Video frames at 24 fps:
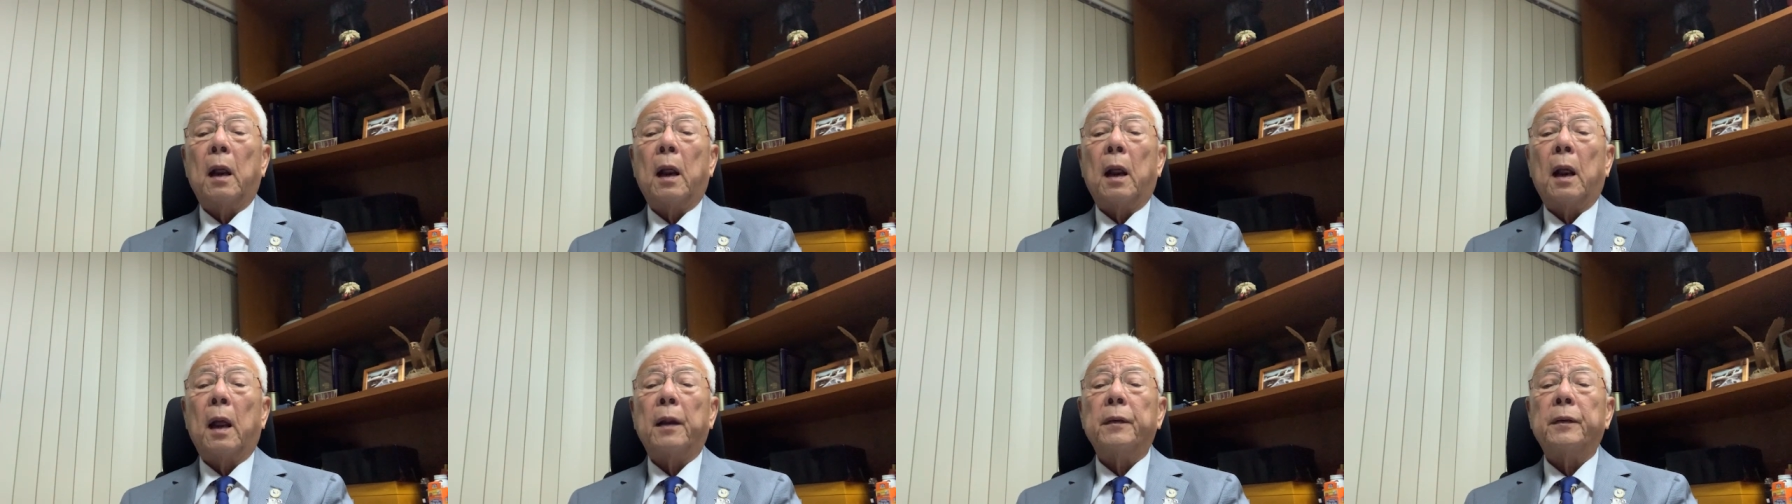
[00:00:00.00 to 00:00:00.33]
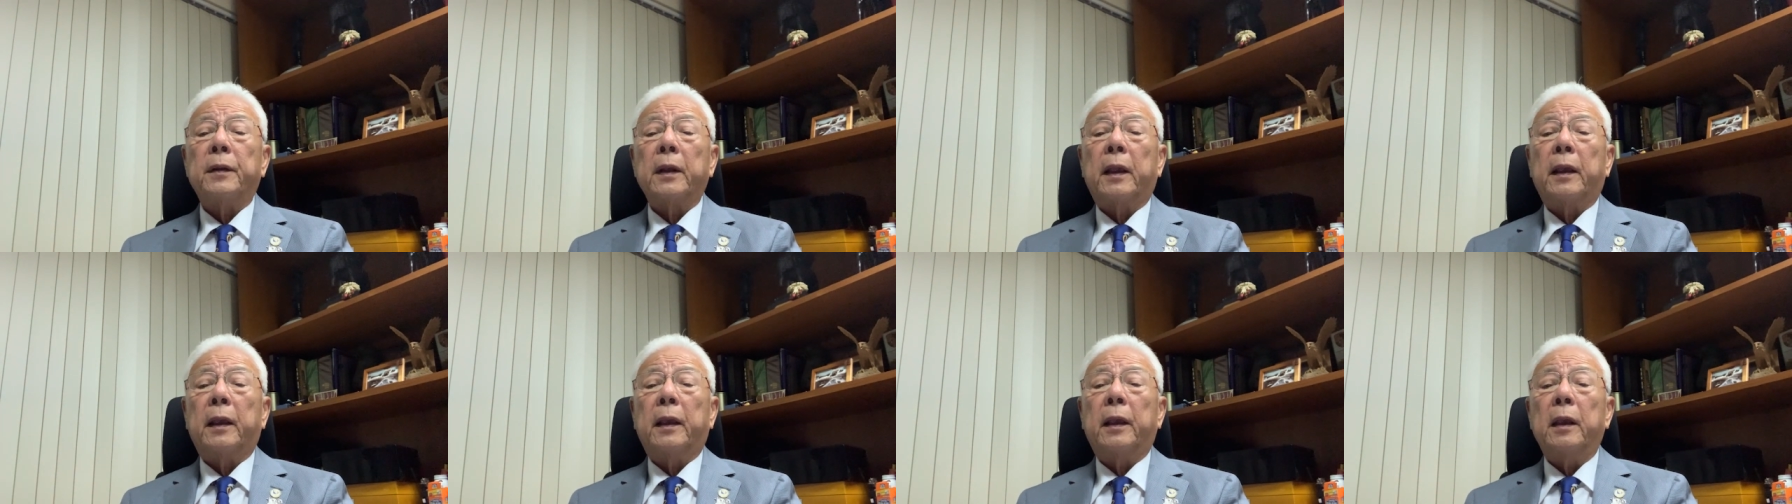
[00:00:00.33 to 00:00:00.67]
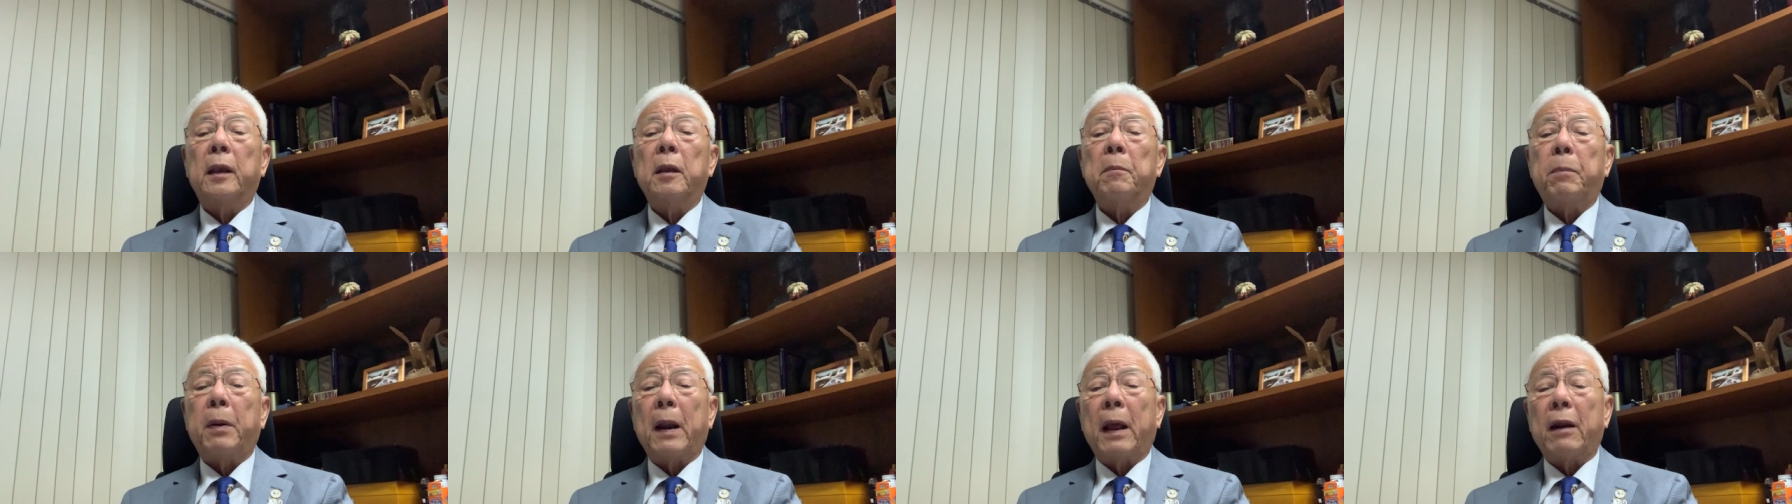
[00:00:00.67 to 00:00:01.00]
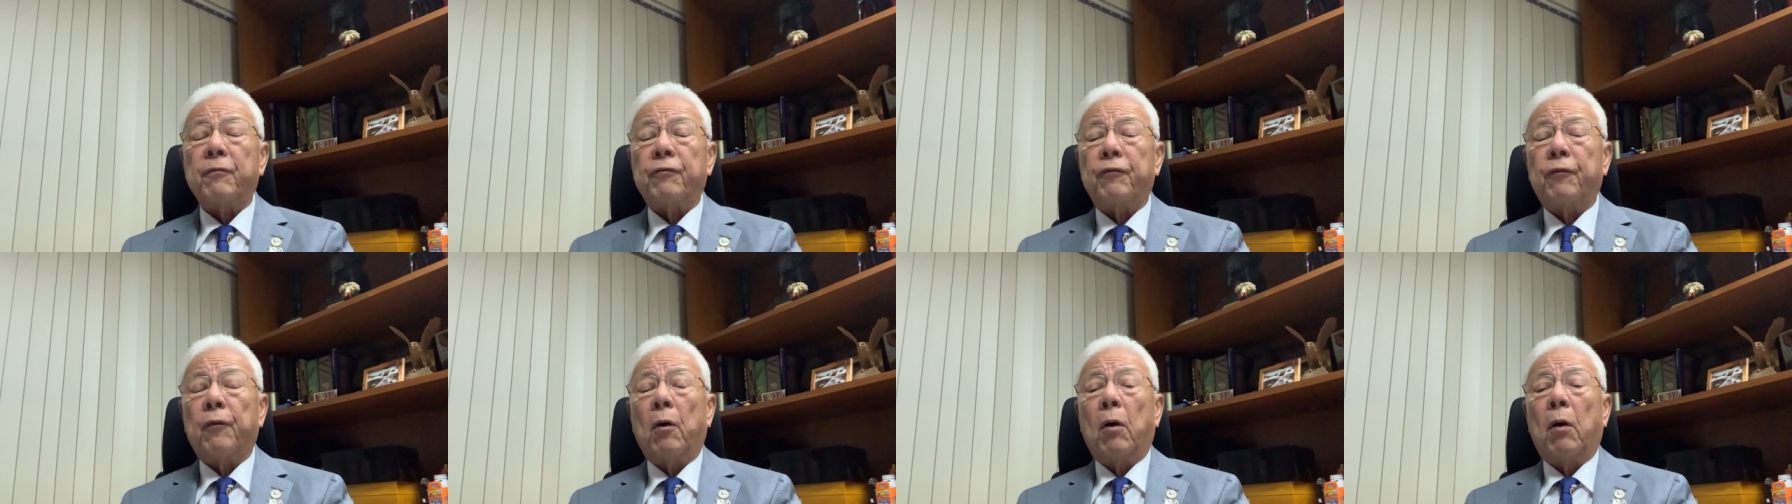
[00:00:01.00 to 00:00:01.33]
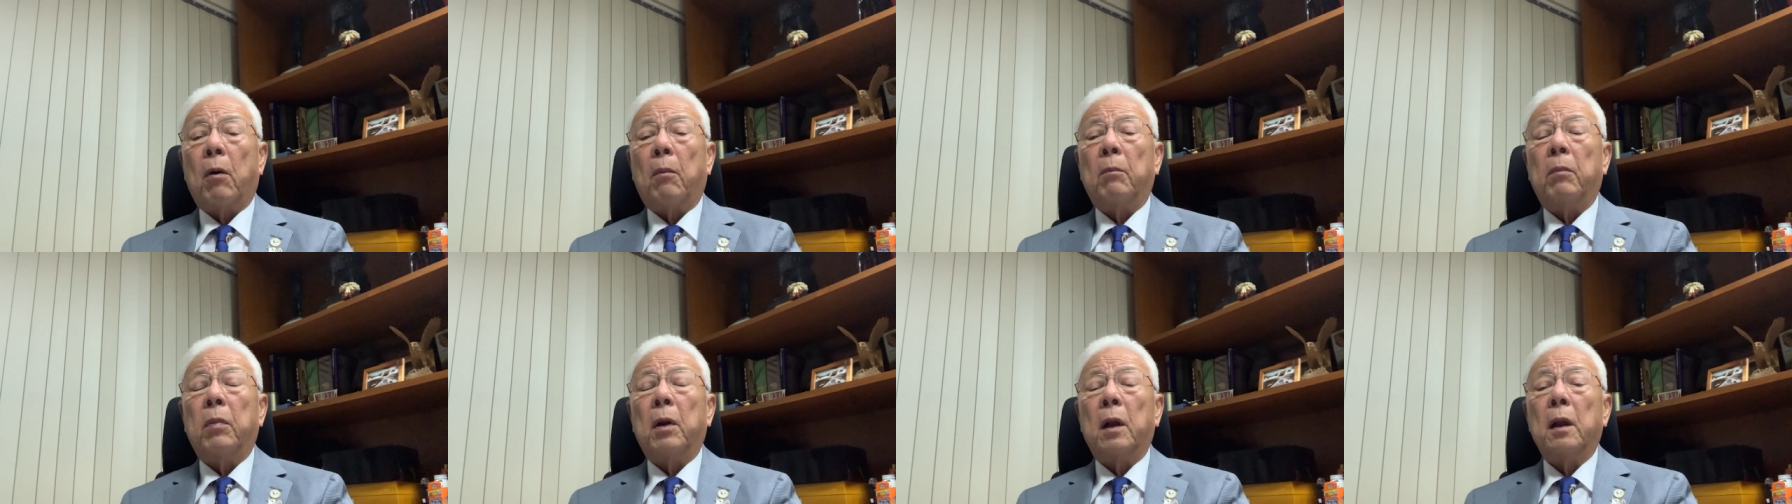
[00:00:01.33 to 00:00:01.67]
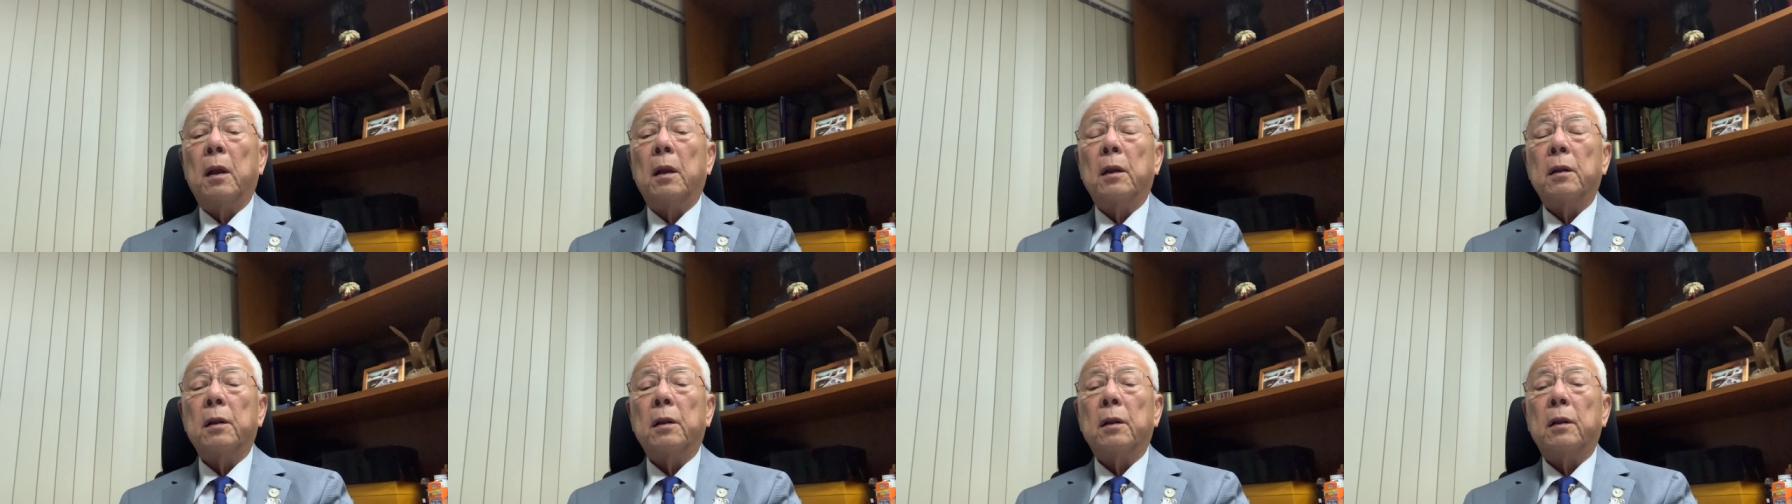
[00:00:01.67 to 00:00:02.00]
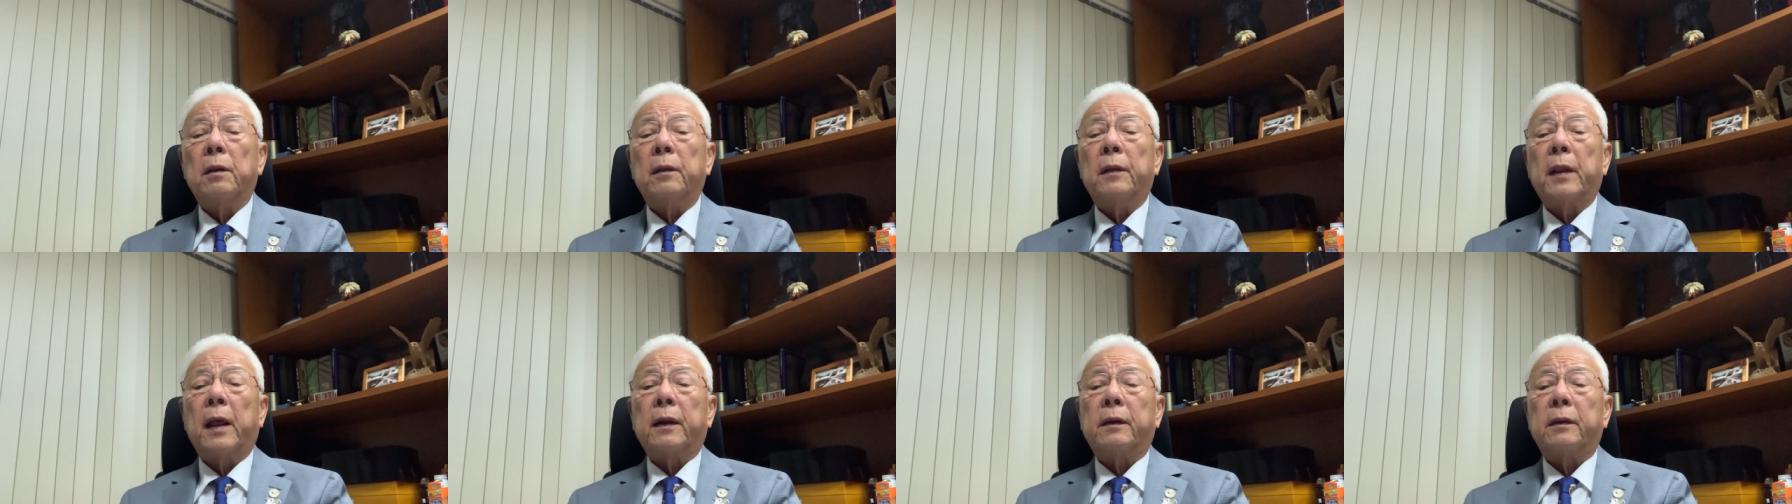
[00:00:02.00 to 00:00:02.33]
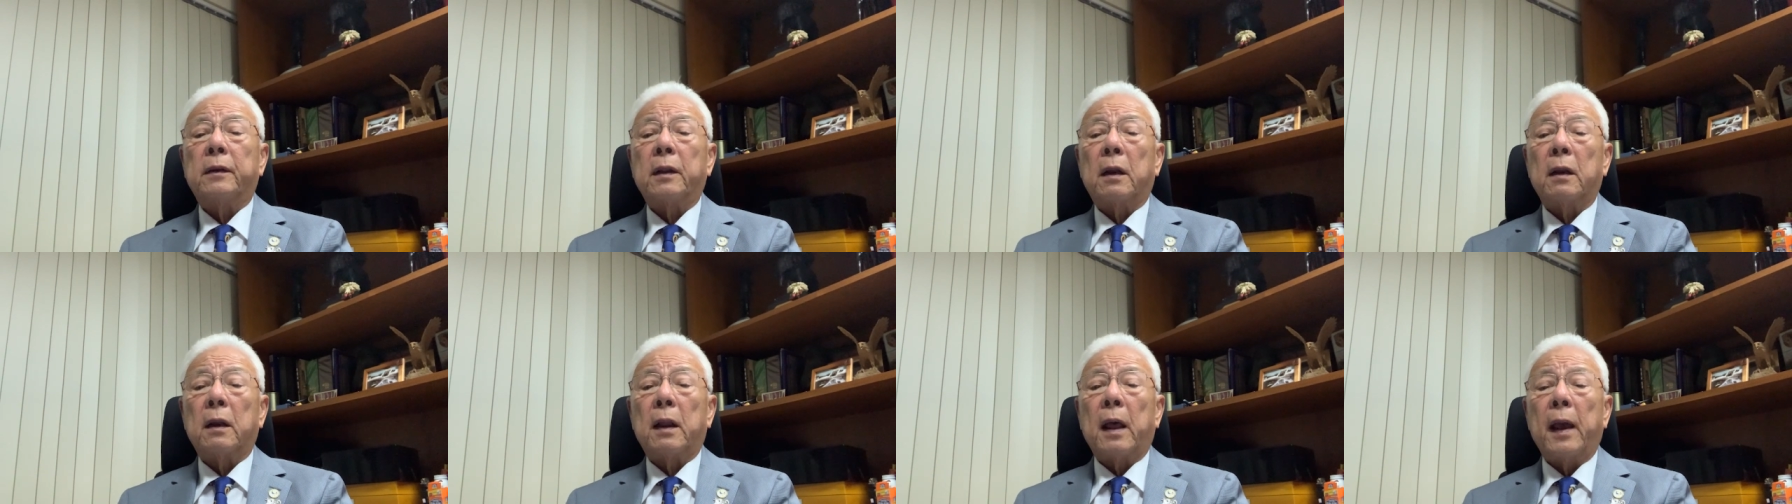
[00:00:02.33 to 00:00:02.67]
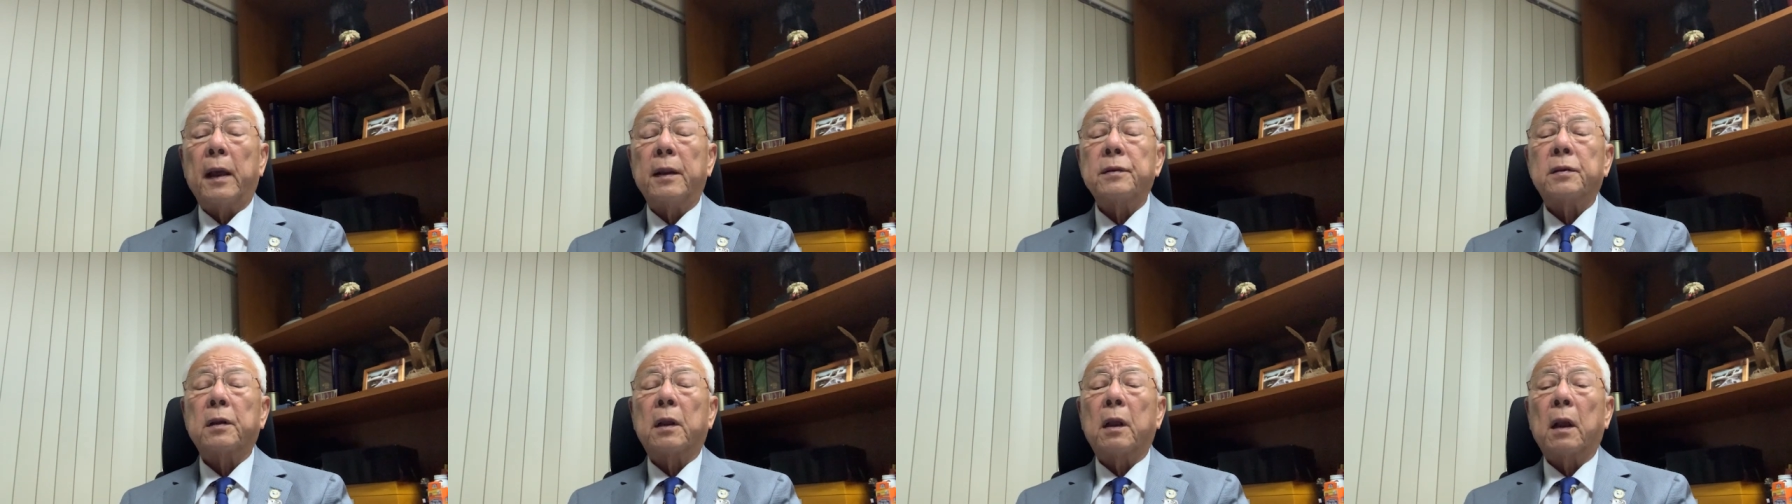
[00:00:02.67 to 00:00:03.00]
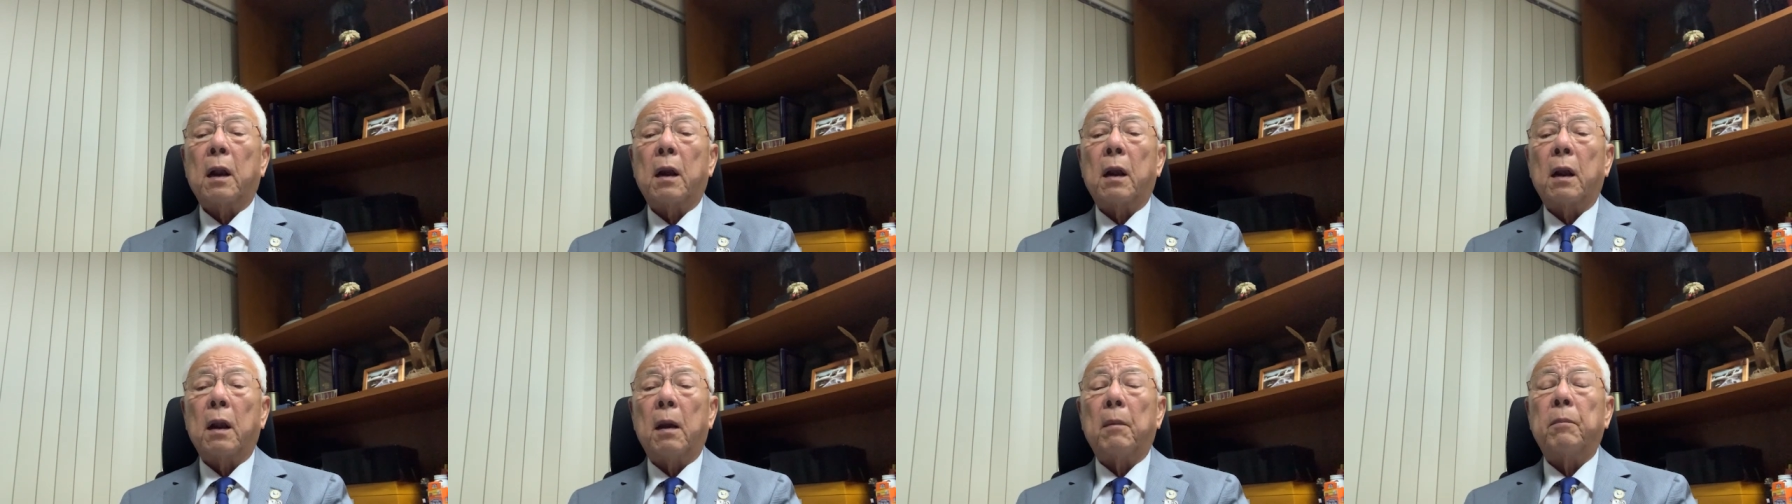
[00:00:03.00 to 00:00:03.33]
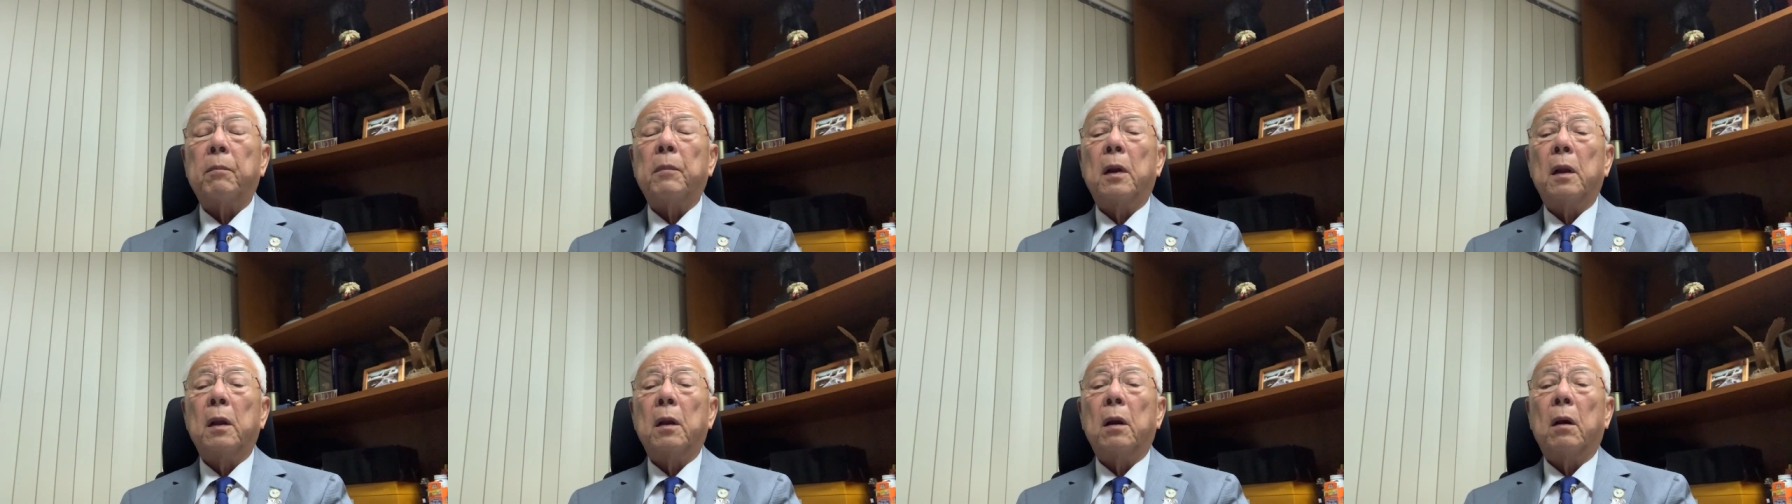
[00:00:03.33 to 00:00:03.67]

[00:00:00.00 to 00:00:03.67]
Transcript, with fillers: are the key platform that the Lions Club